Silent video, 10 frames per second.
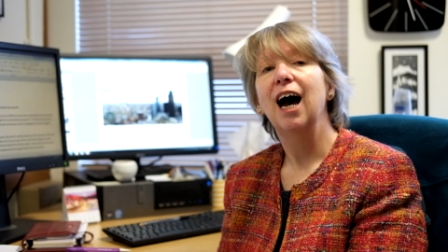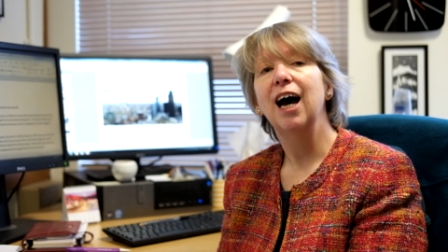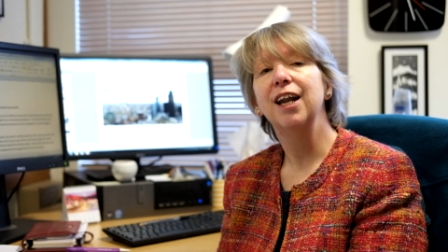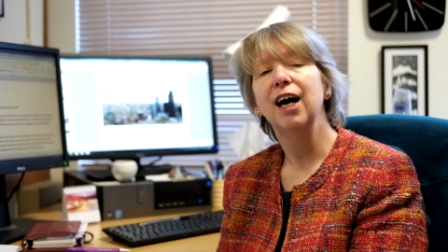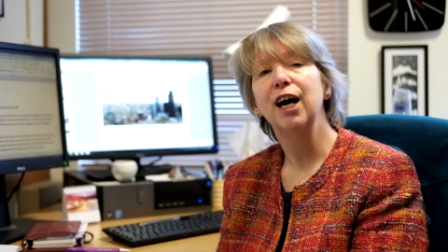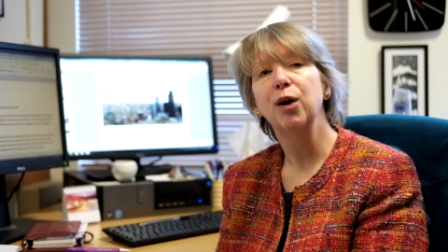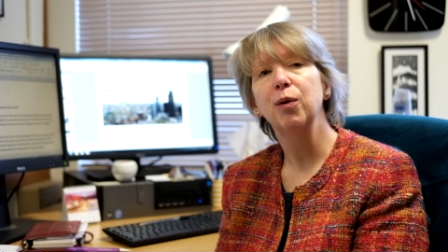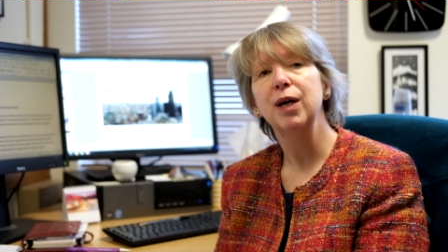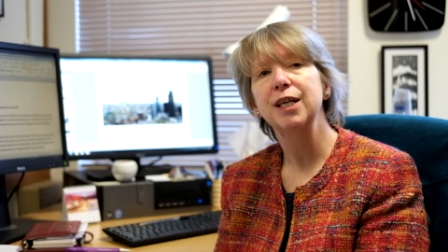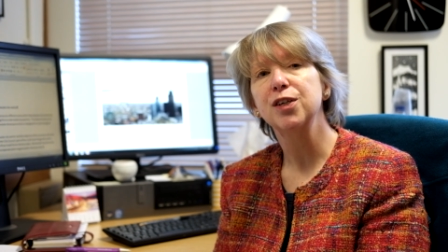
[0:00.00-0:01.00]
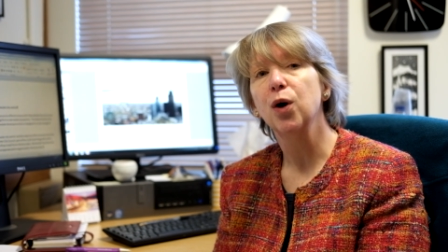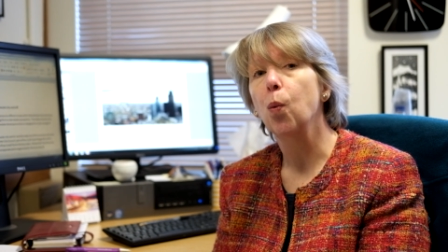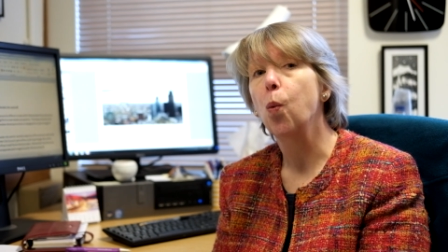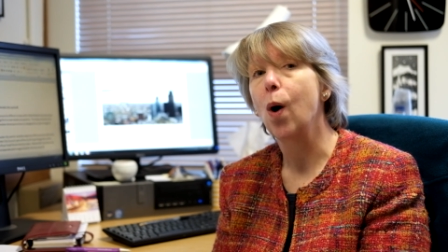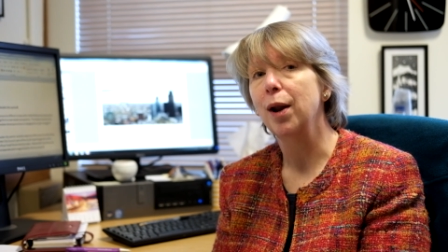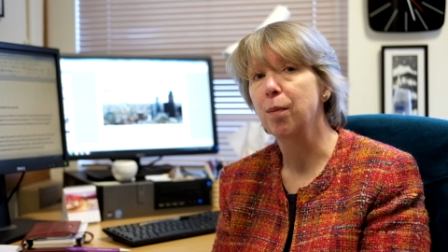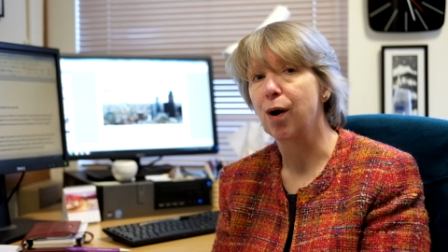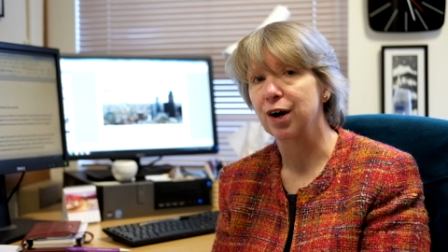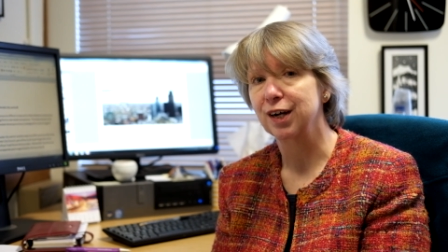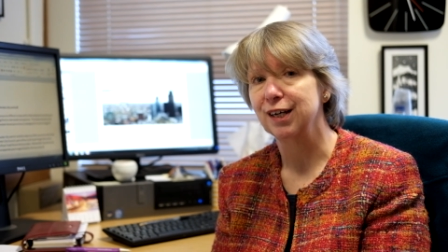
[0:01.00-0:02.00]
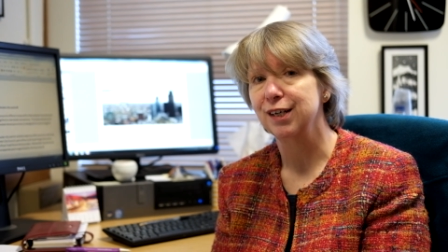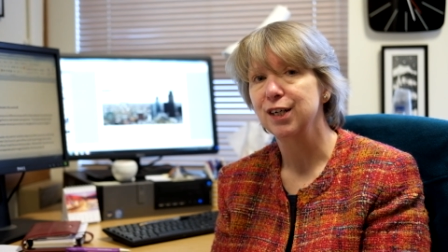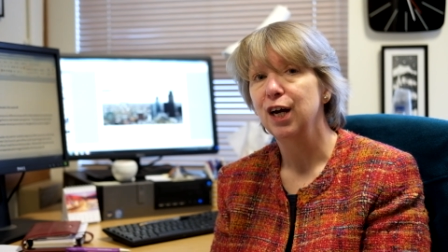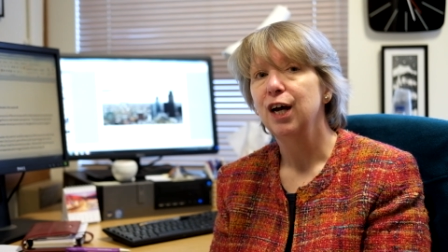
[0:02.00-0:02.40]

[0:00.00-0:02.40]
and how it's not one market.